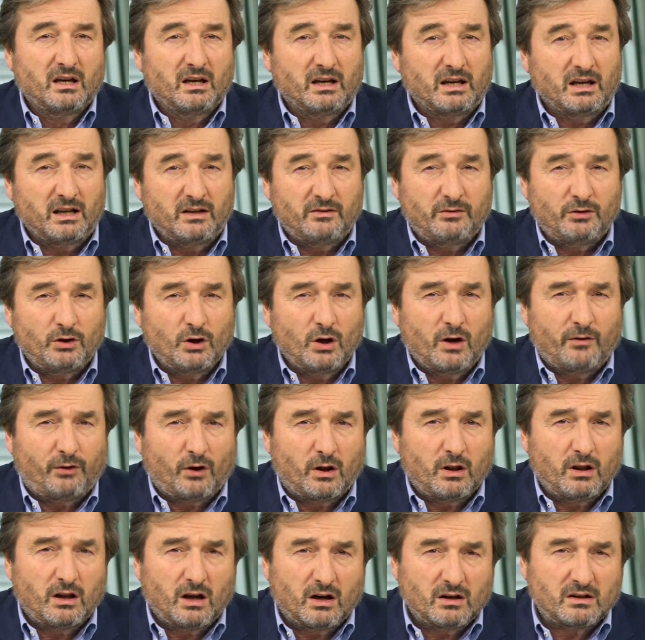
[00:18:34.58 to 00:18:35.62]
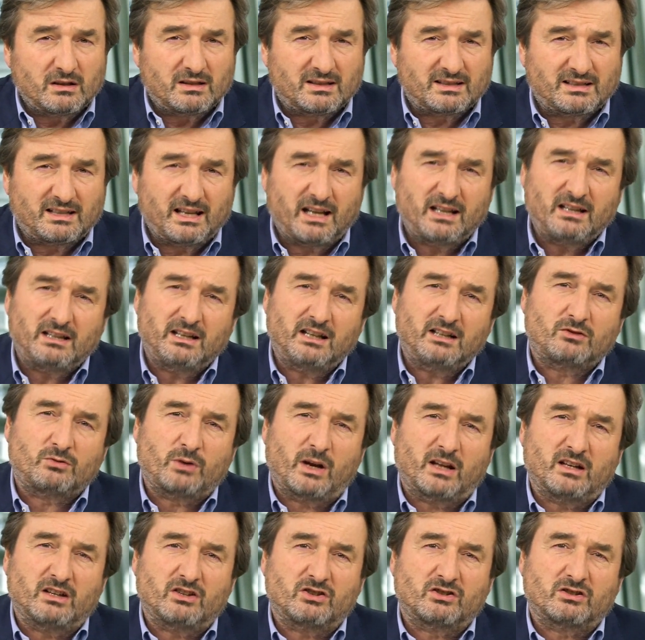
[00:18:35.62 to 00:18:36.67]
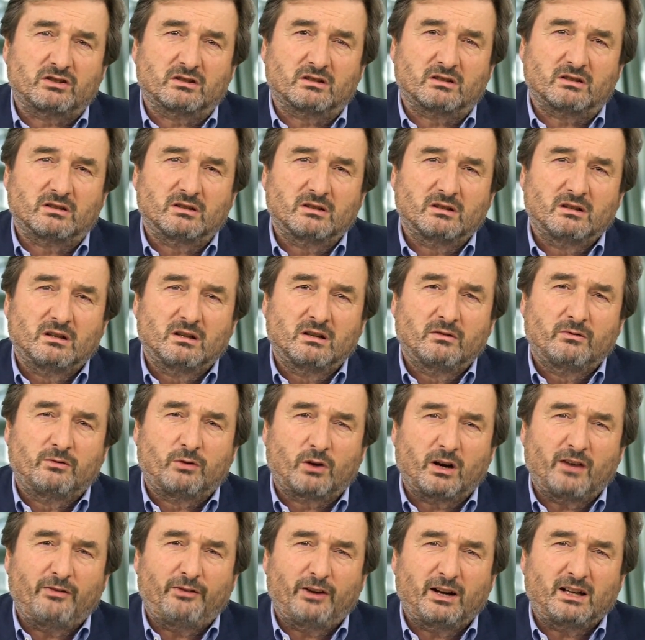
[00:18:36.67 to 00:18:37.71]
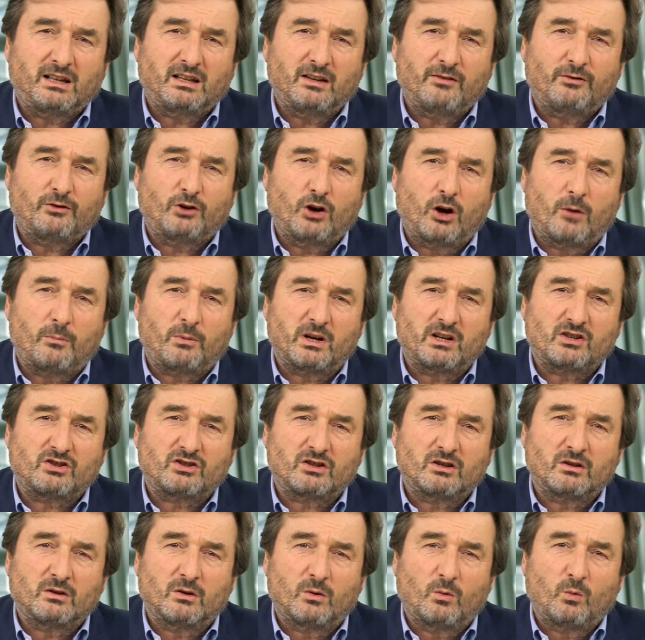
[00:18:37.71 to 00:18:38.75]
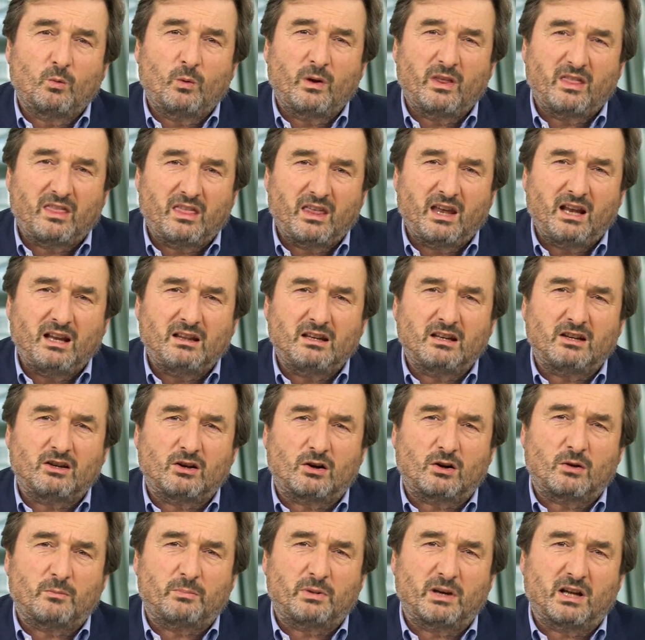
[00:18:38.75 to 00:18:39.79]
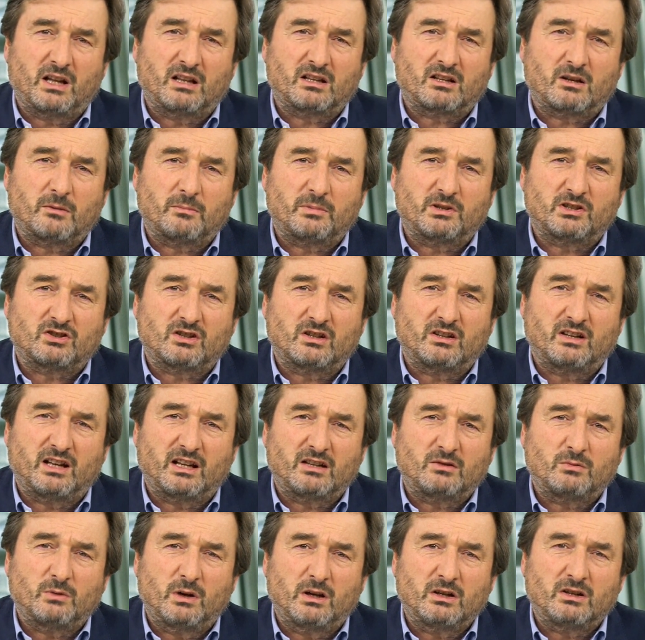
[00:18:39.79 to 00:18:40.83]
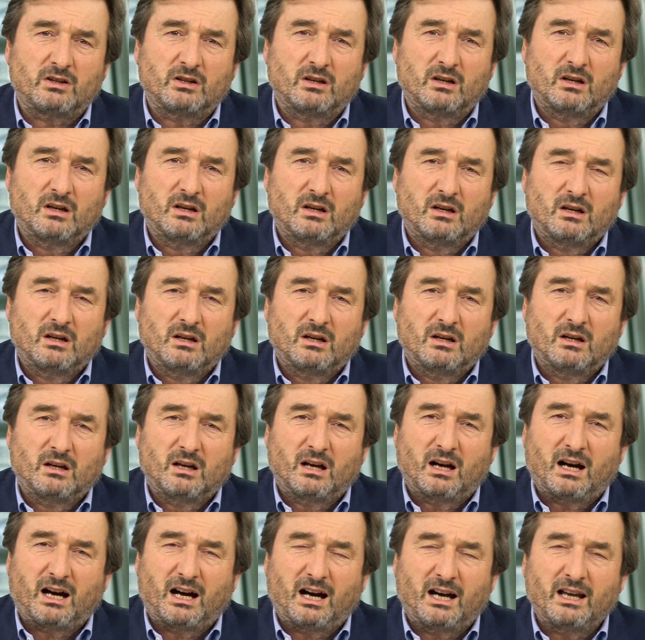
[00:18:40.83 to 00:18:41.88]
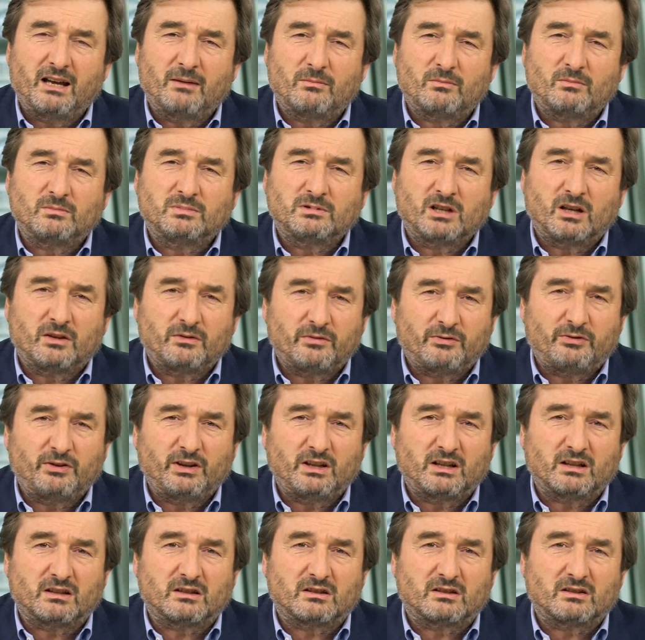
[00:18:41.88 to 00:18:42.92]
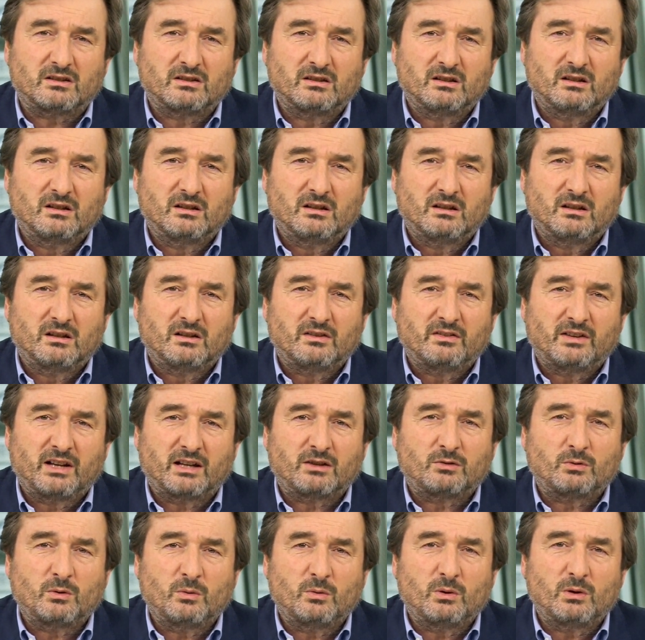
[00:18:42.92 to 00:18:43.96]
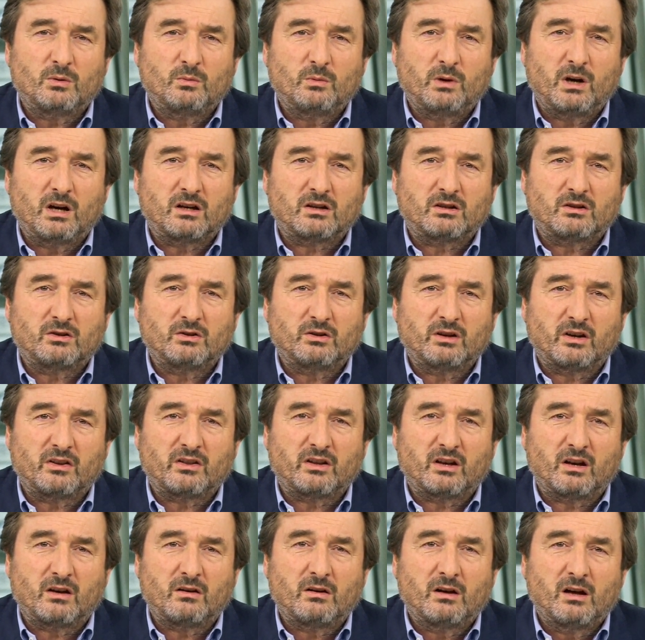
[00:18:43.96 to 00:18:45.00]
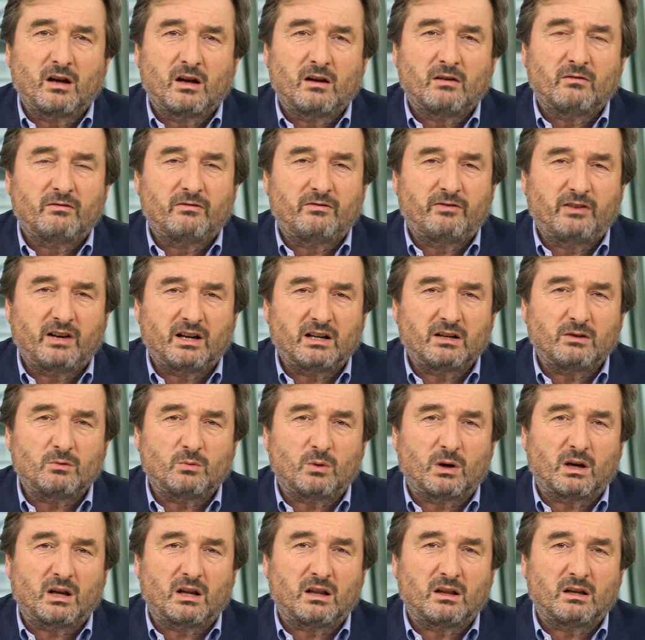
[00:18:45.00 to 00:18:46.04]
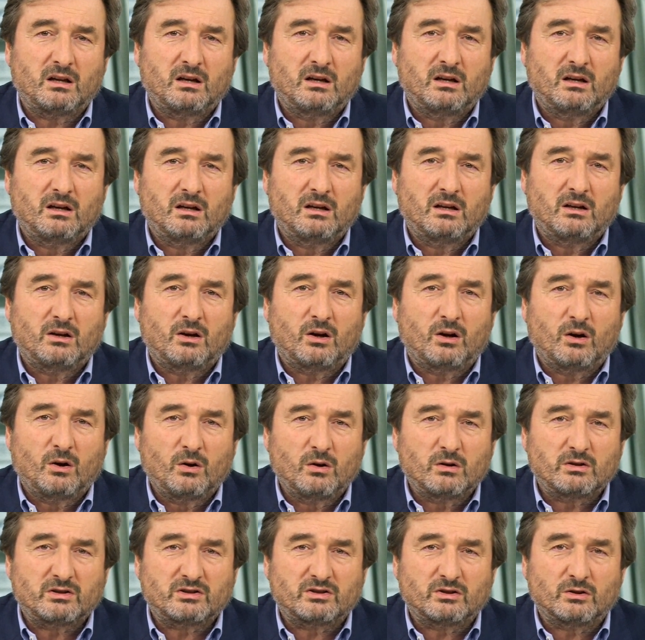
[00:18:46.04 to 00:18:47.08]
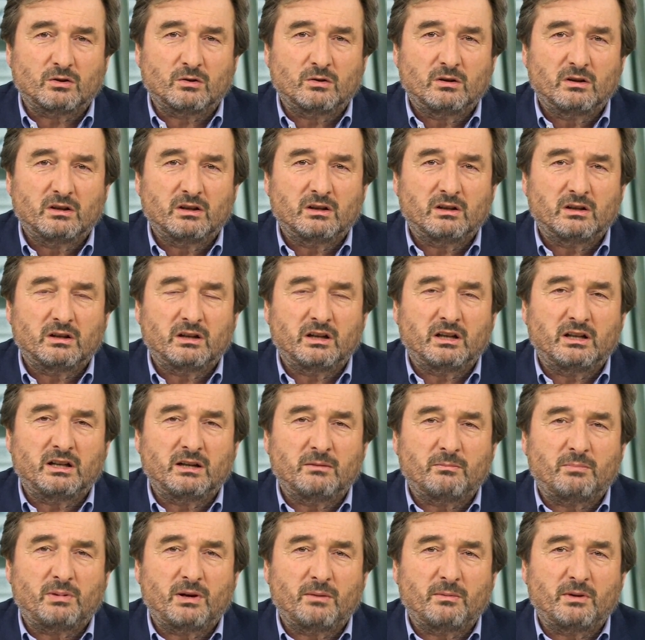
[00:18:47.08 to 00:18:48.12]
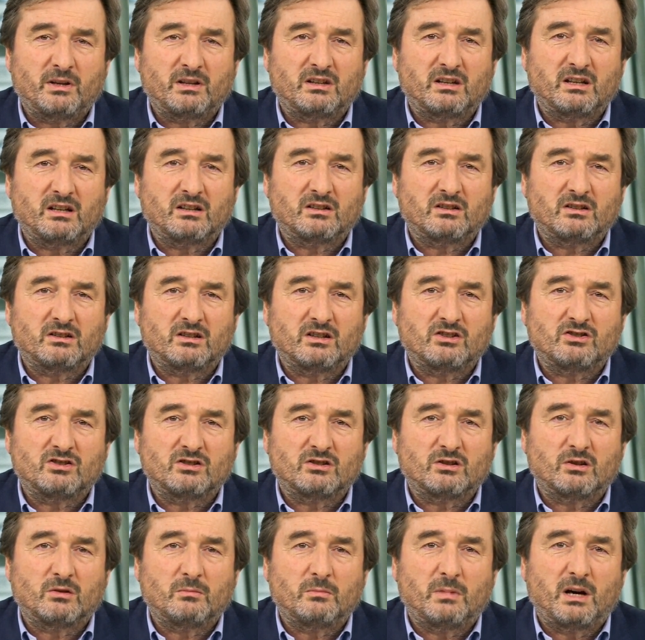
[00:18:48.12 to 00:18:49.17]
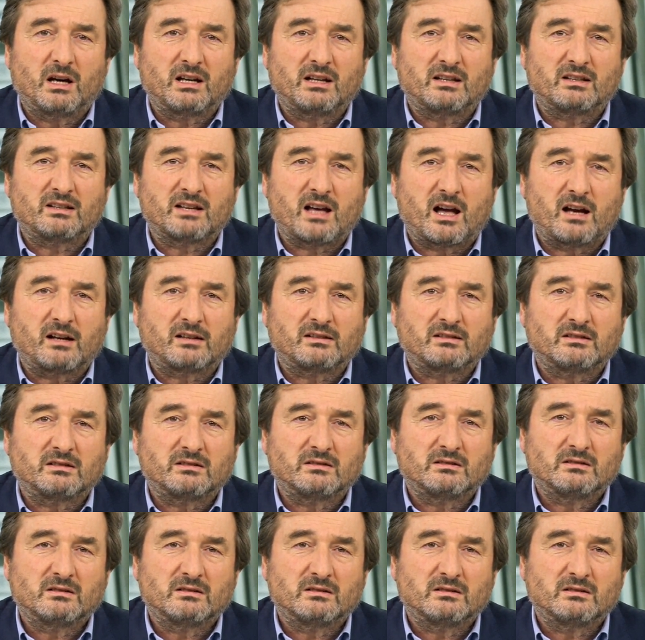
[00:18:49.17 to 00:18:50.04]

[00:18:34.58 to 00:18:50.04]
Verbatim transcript: In view of our long-standing tradition for effective cooperation within the European Competition Network, I am confident that we will work together very well, also in implementing the Digital Market Act.